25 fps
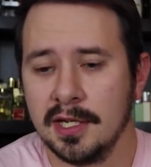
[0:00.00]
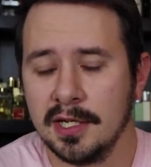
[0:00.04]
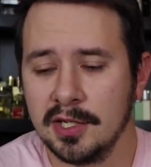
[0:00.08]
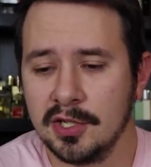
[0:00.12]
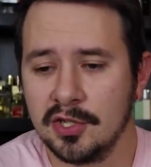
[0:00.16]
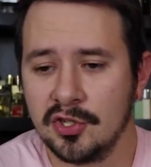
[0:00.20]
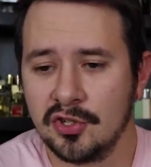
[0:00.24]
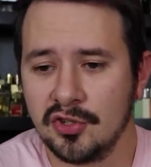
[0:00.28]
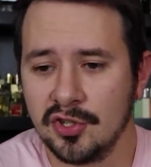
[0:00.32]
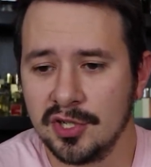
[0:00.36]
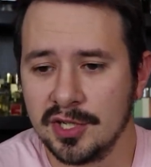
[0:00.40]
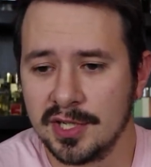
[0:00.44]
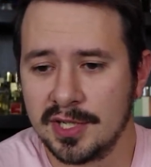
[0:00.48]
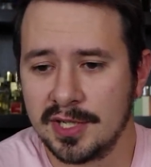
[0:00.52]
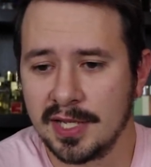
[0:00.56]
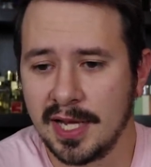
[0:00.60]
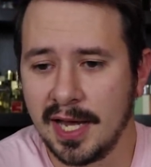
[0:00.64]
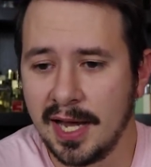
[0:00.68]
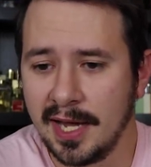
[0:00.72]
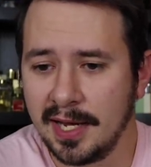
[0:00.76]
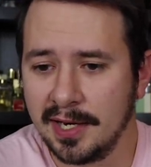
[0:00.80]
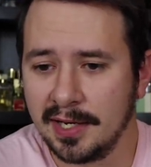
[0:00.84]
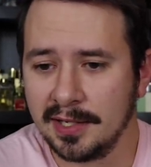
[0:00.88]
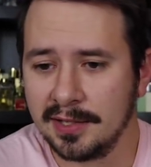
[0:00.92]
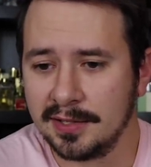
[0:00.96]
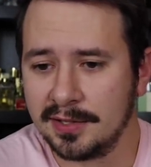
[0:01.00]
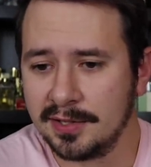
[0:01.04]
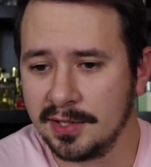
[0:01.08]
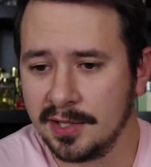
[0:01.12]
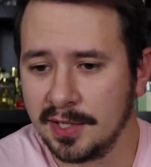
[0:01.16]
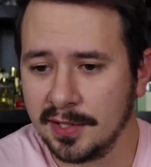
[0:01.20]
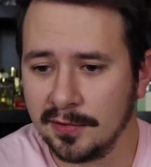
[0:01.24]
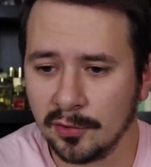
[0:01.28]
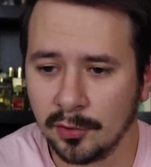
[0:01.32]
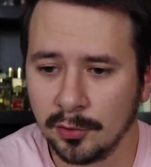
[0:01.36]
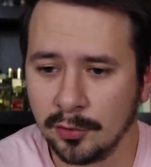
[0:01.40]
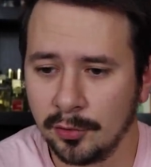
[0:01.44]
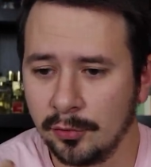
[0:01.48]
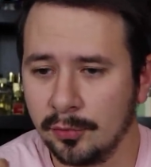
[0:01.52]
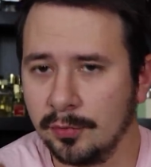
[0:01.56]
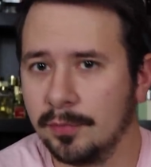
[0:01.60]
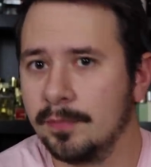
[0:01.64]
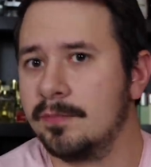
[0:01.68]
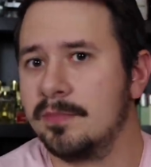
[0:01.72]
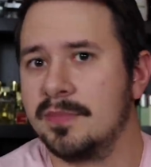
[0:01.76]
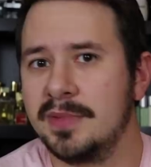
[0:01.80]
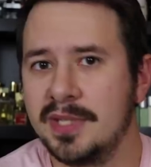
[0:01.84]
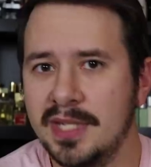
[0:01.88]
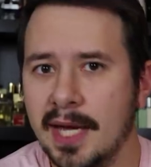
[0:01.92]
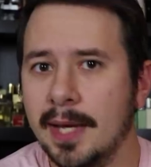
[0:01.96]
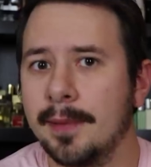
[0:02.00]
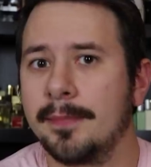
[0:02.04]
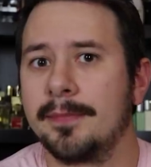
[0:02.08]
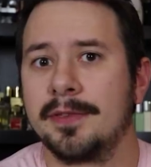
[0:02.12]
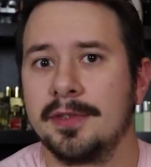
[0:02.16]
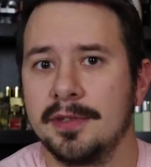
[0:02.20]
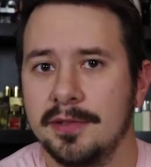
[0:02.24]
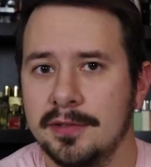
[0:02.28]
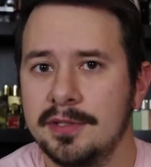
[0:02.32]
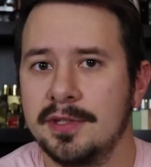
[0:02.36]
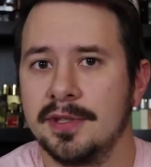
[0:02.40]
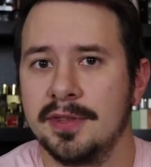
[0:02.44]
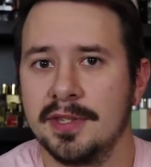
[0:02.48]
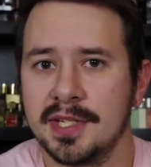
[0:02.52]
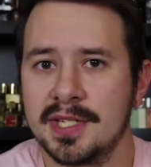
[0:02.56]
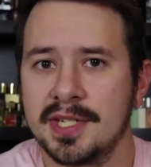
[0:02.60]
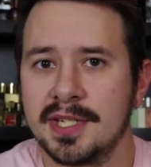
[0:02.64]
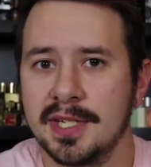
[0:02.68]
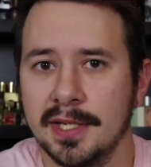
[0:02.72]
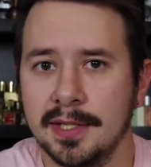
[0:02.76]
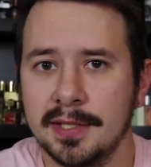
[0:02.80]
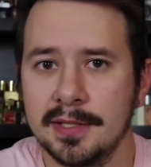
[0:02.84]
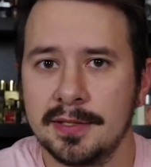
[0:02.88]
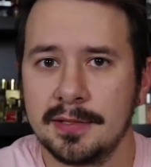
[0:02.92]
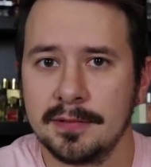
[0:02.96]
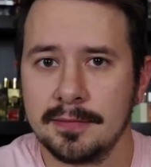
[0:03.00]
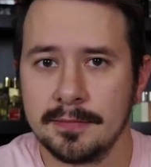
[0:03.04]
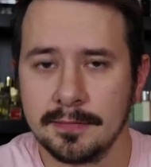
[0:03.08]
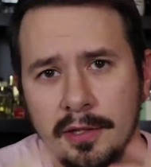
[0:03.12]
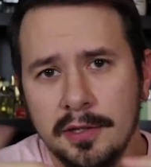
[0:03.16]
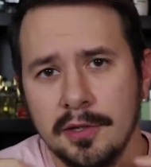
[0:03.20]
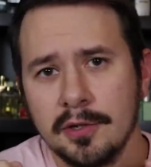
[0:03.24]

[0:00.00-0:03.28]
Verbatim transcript: it's just added to give a little depth to the scent.